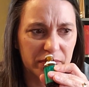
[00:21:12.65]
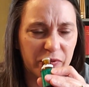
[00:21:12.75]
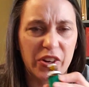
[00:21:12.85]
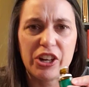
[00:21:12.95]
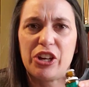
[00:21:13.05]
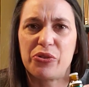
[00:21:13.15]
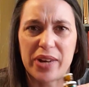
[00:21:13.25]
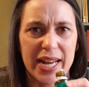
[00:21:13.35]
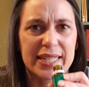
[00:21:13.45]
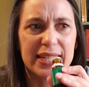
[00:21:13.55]
very
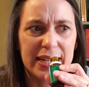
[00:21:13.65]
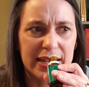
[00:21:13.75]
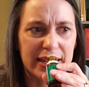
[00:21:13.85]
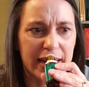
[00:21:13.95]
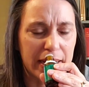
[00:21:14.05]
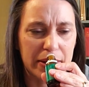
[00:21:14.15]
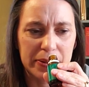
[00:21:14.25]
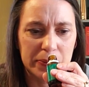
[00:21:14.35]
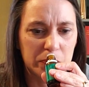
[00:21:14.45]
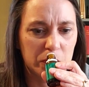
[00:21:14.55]
grassy, like
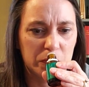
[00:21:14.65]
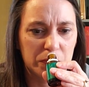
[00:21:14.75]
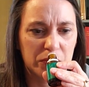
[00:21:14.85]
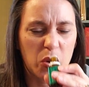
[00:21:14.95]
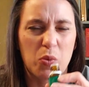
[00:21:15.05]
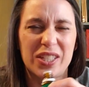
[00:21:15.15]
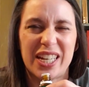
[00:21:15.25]
almost